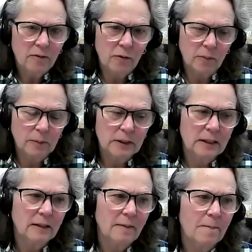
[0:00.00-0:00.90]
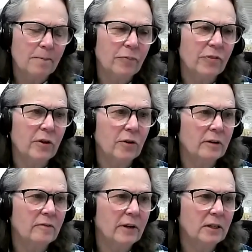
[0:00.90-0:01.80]
Formerly, their
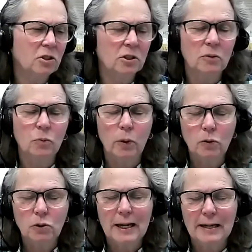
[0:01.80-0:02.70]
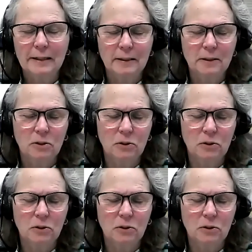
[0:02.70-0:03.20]
convention rotated